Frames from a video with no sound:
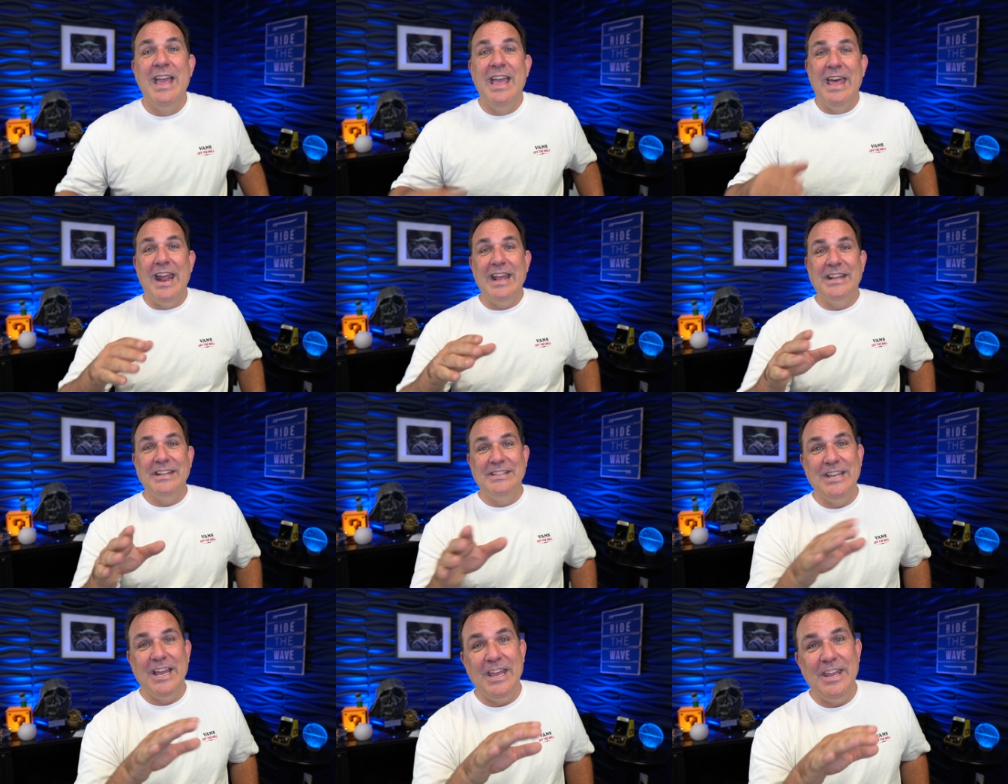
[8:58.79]
And I
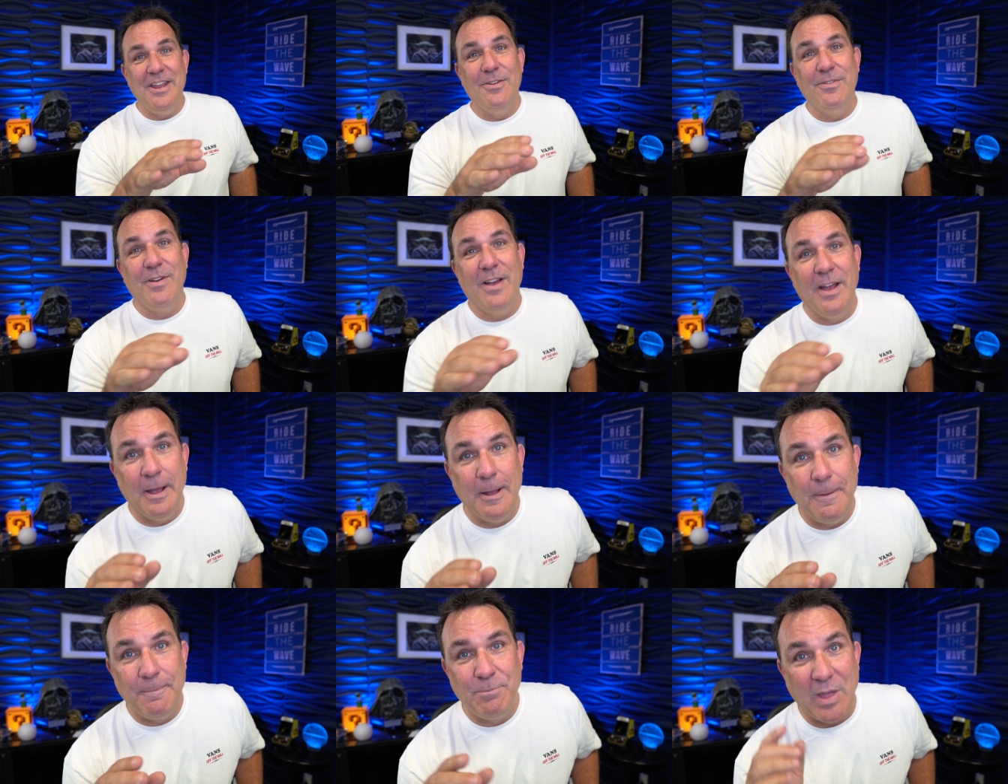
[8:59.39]
can tell you,
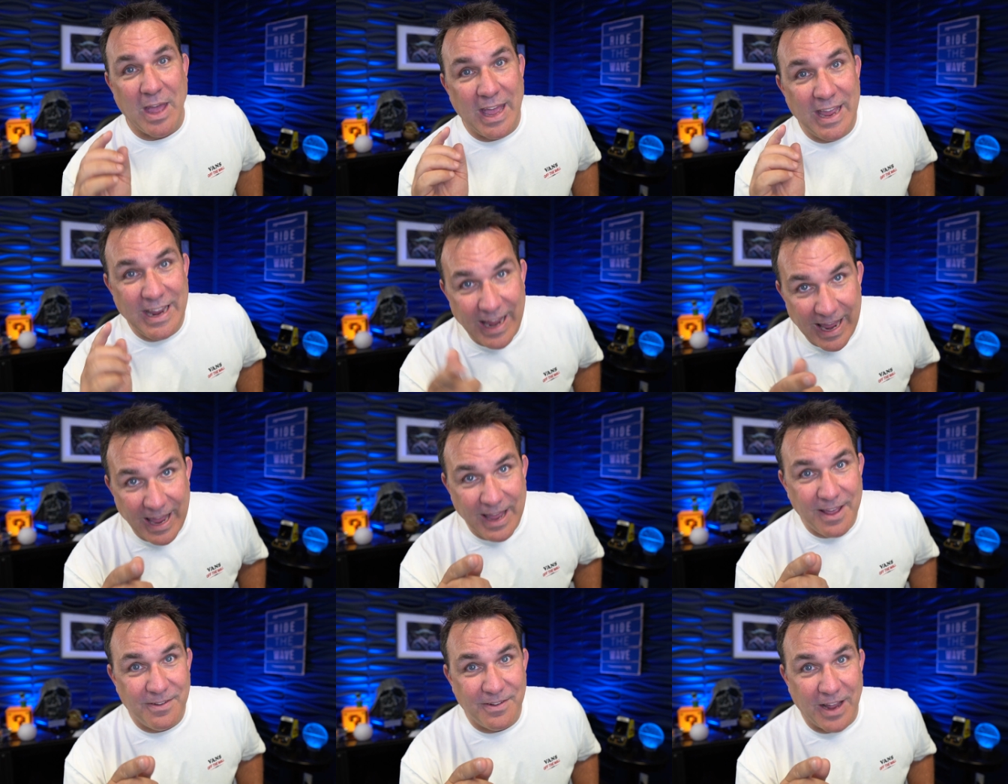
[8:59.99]
um, I,
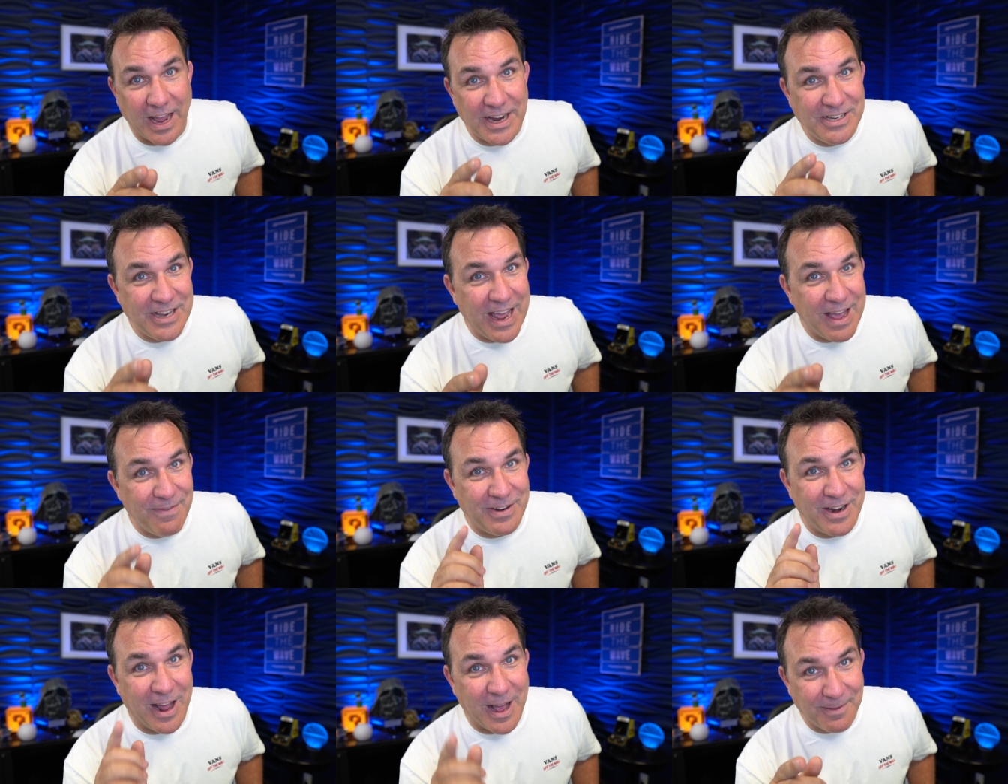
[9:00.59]
I
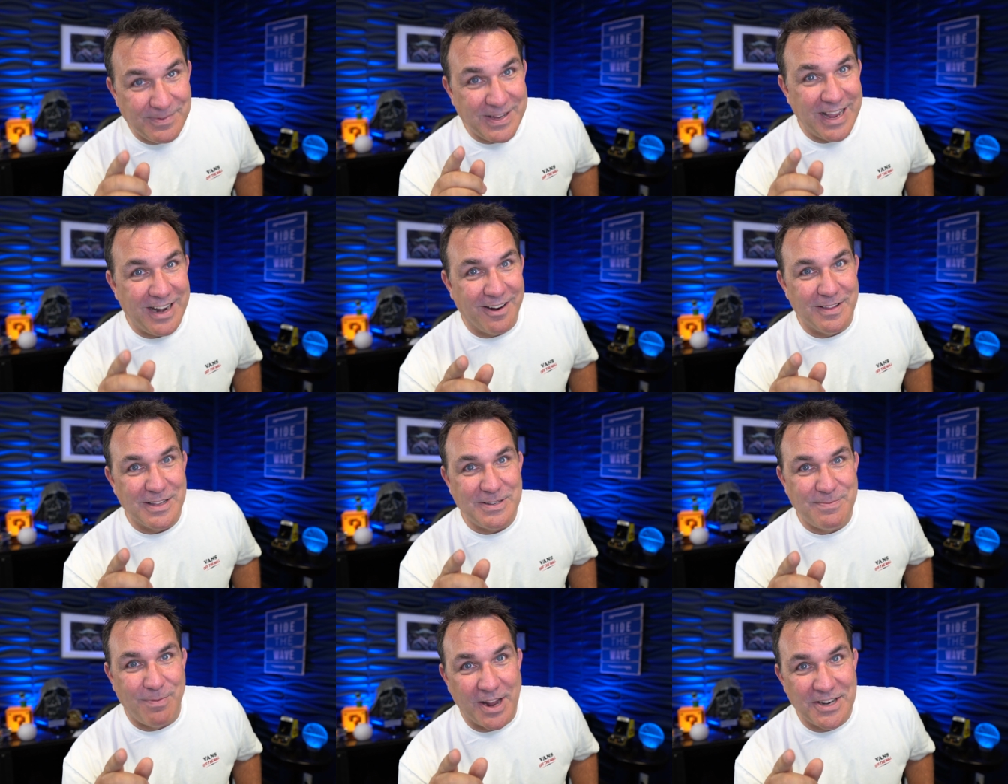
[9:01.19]
have an update
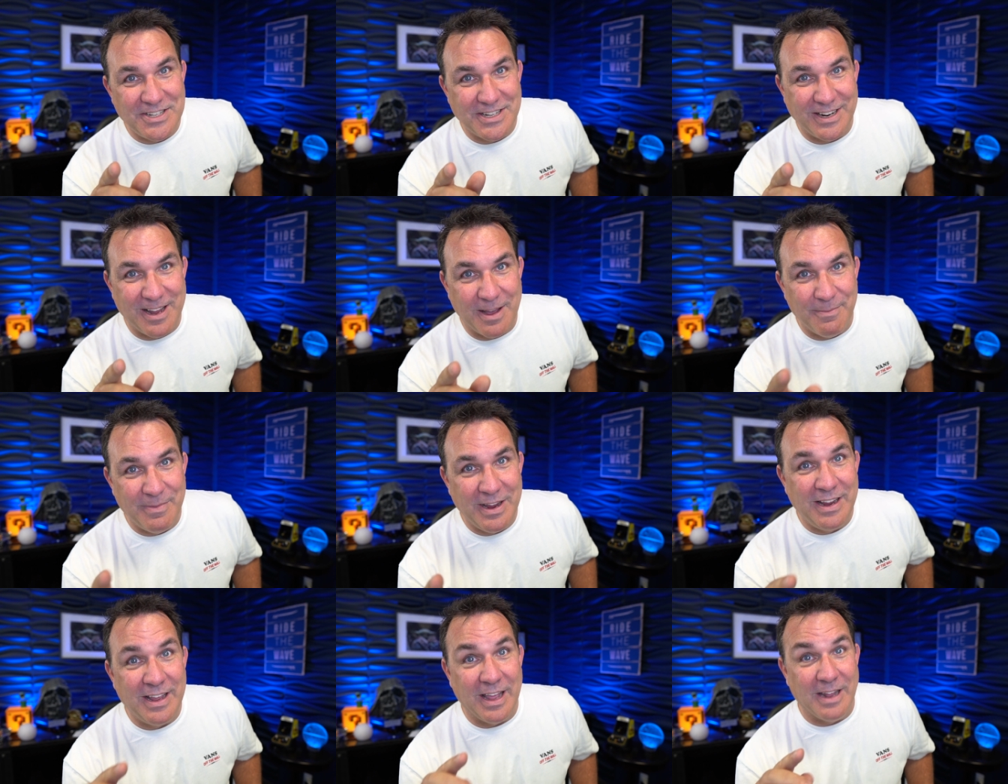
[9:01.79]
on this project
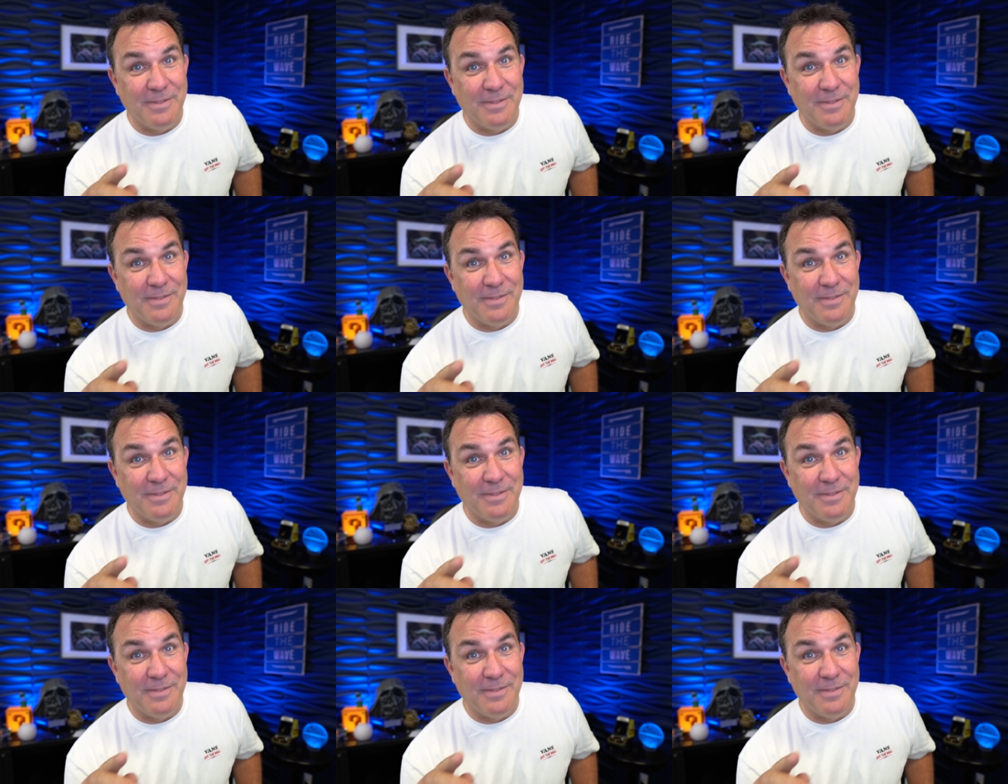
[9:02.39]
coming.